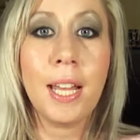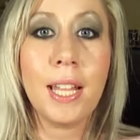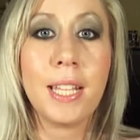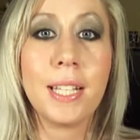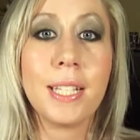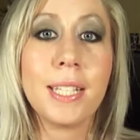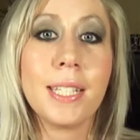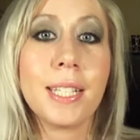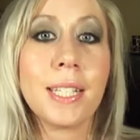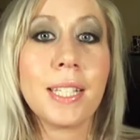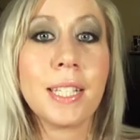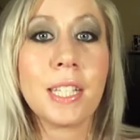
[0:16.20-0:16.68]

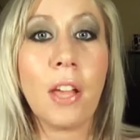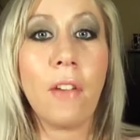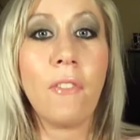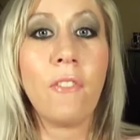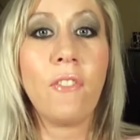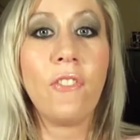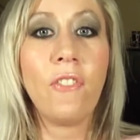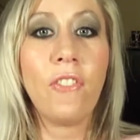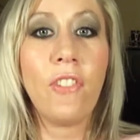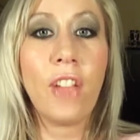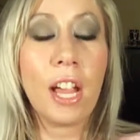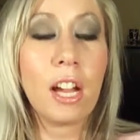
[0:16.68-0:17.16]
This is
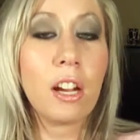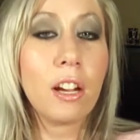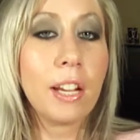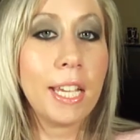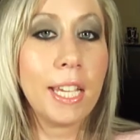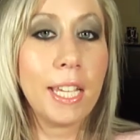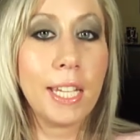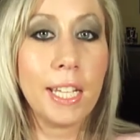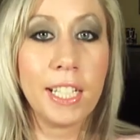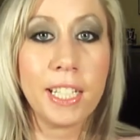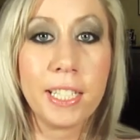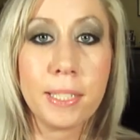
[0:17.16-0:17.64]

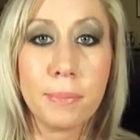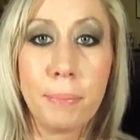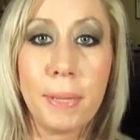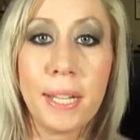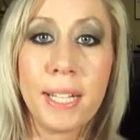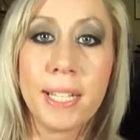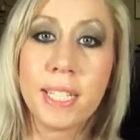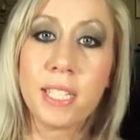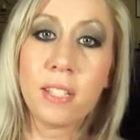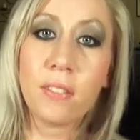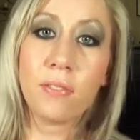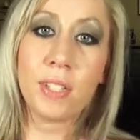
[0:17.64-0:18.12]
very
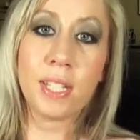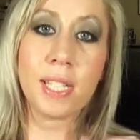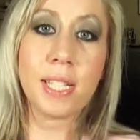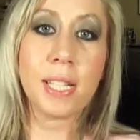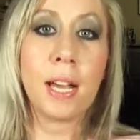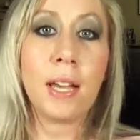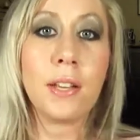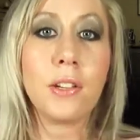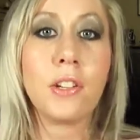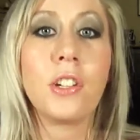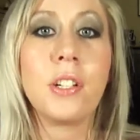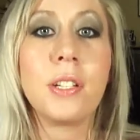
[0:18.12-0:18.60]
inexpensive. It's
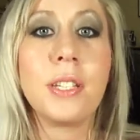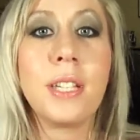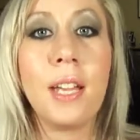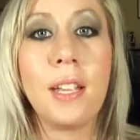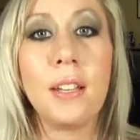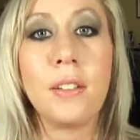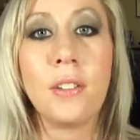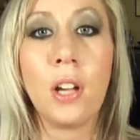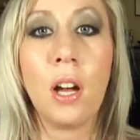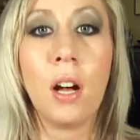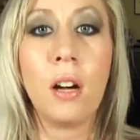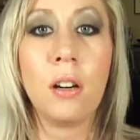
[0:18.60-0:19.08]
under
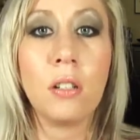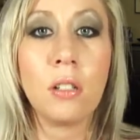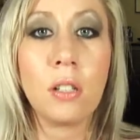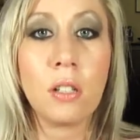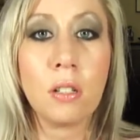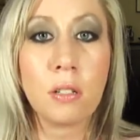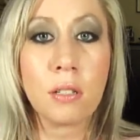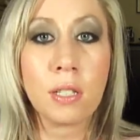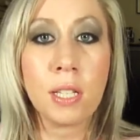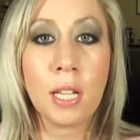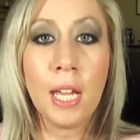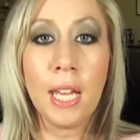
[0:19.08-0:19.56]

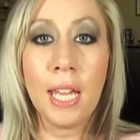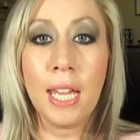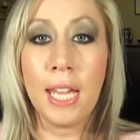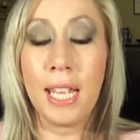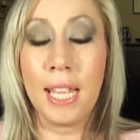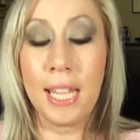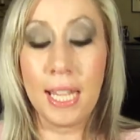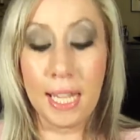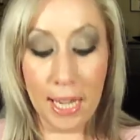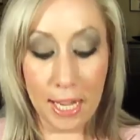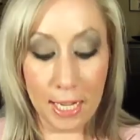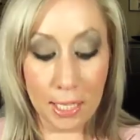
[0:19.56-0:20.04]
$10.
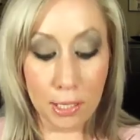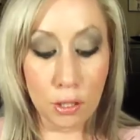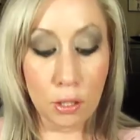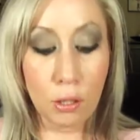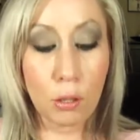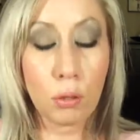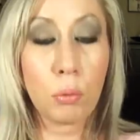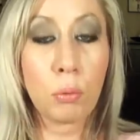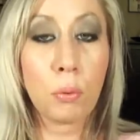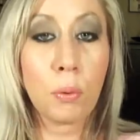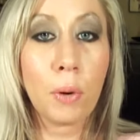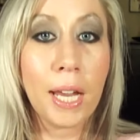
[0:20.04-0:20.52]
It has
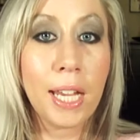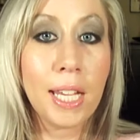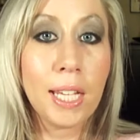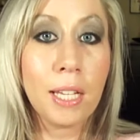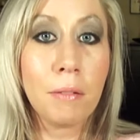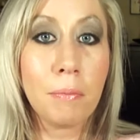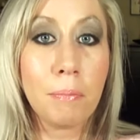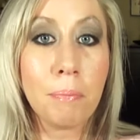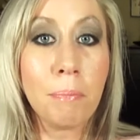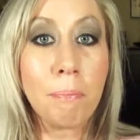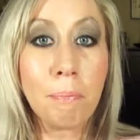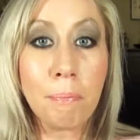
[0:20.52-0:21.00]

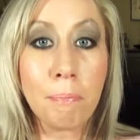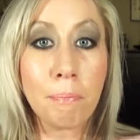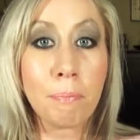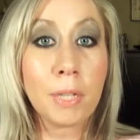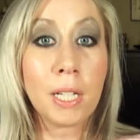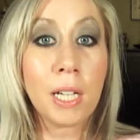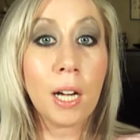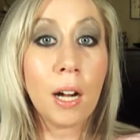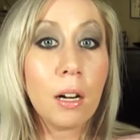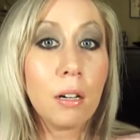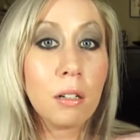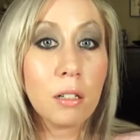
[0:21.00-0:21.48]
great
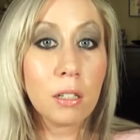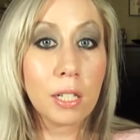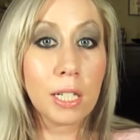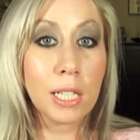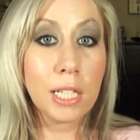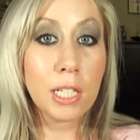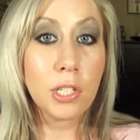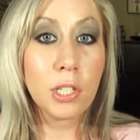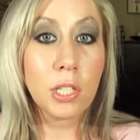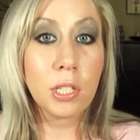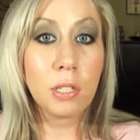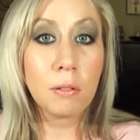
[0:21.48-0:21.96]

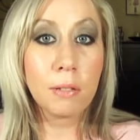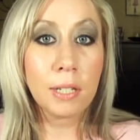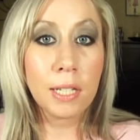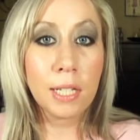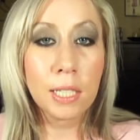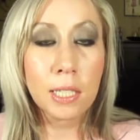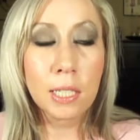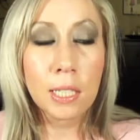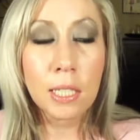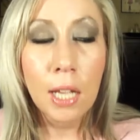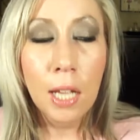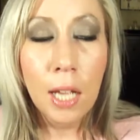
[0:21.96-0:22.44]
coloring to
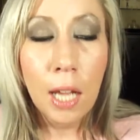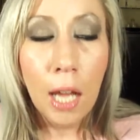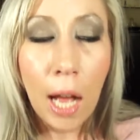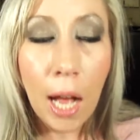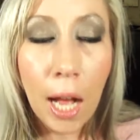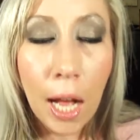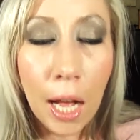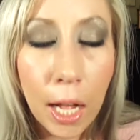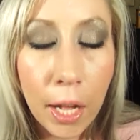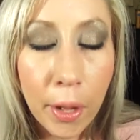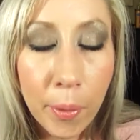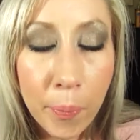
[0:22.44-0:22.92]
it.
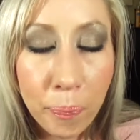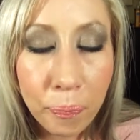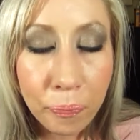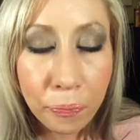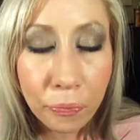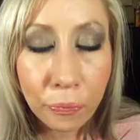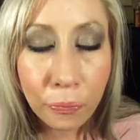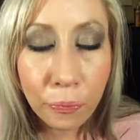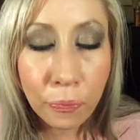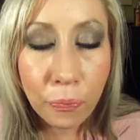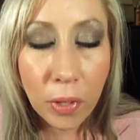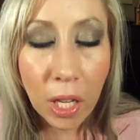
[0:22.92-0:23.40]

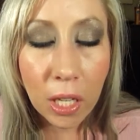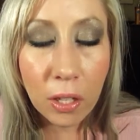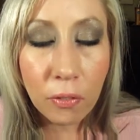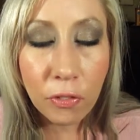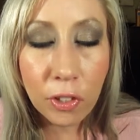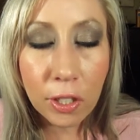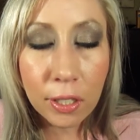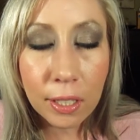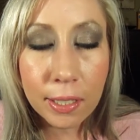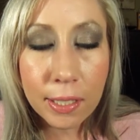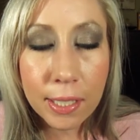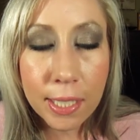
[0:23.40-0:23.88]

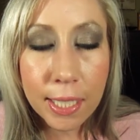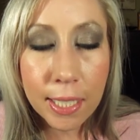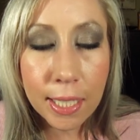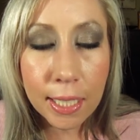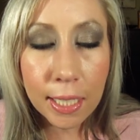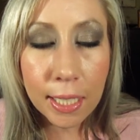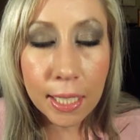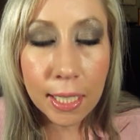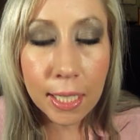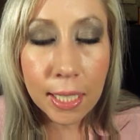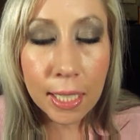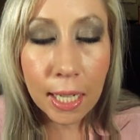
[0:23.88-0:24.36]
If you can
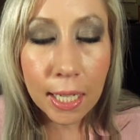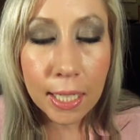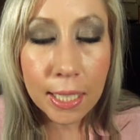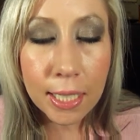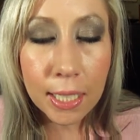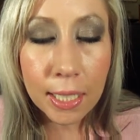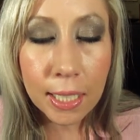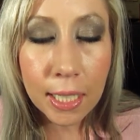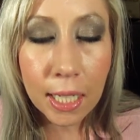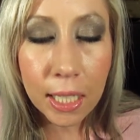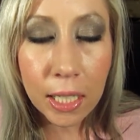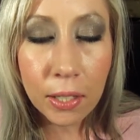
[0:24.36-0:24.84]
see, I
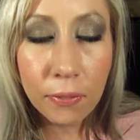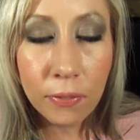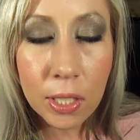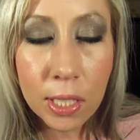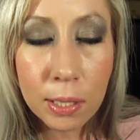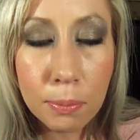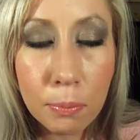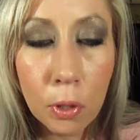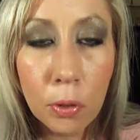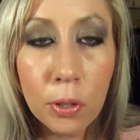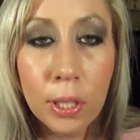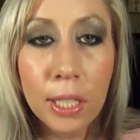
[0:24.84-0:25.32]
did kind of a
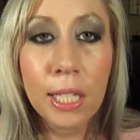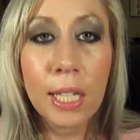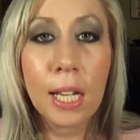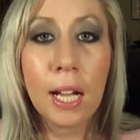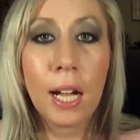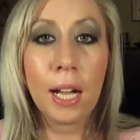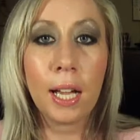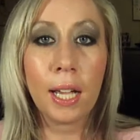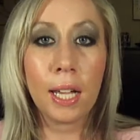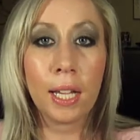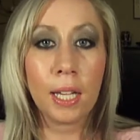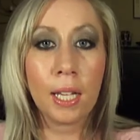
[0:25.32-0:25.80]
smoky
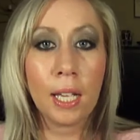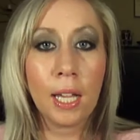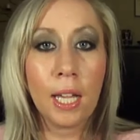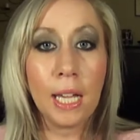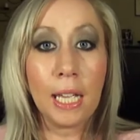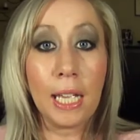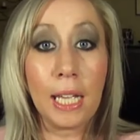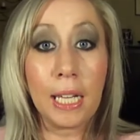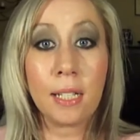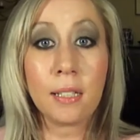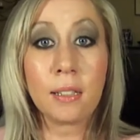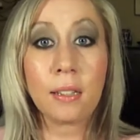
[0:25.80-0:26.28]
eye.
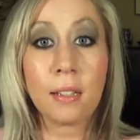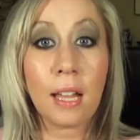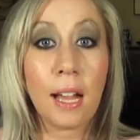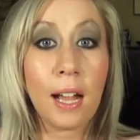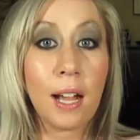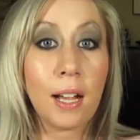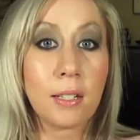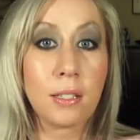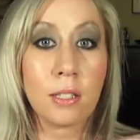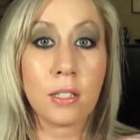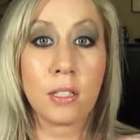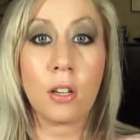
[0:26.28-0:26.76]
It
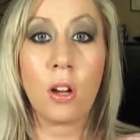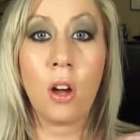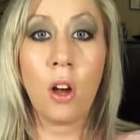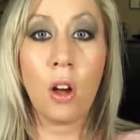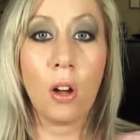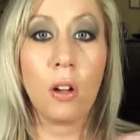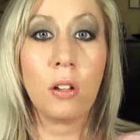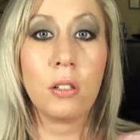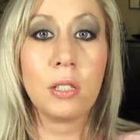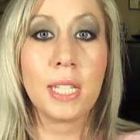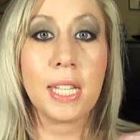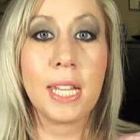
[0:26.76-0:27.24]
lasts
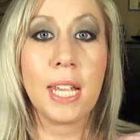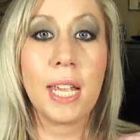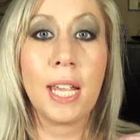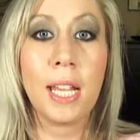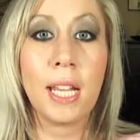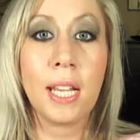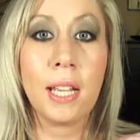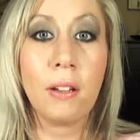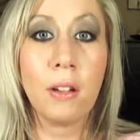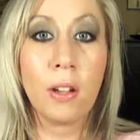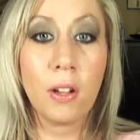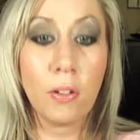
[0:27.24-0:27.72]
all
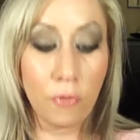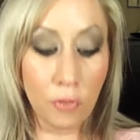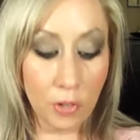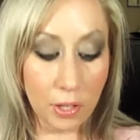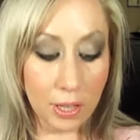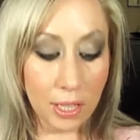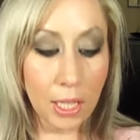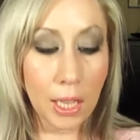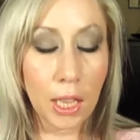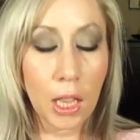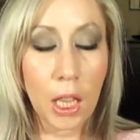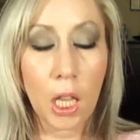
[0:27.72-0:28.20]
day. For
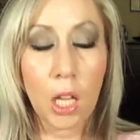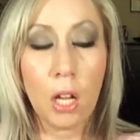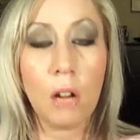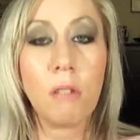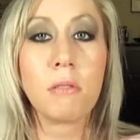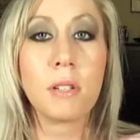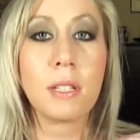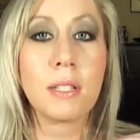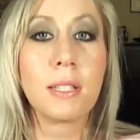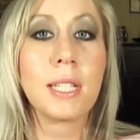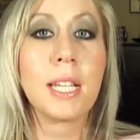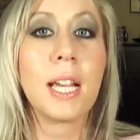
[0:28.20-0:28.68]
the
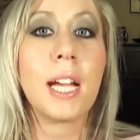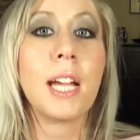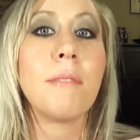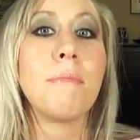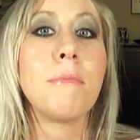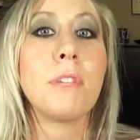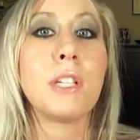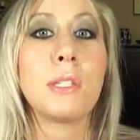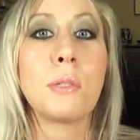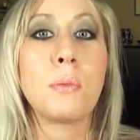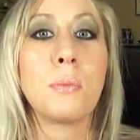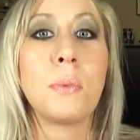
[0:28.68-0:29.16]
longest
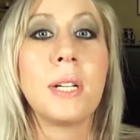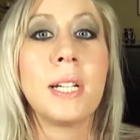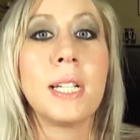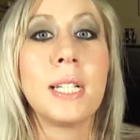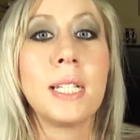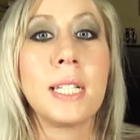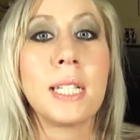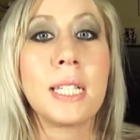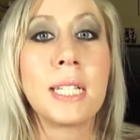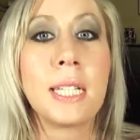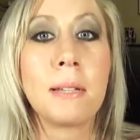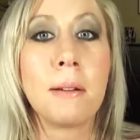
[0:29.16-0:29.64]
time, this
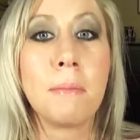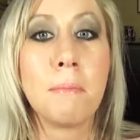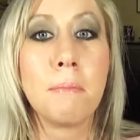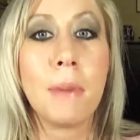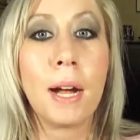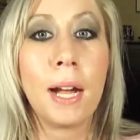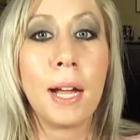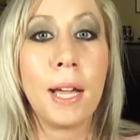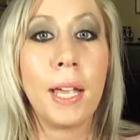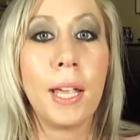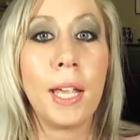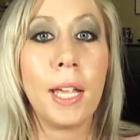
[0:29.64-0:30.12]
was
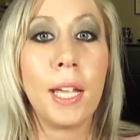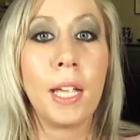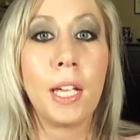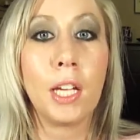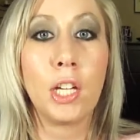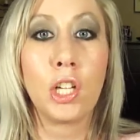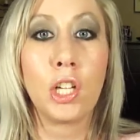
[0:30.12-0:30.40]
my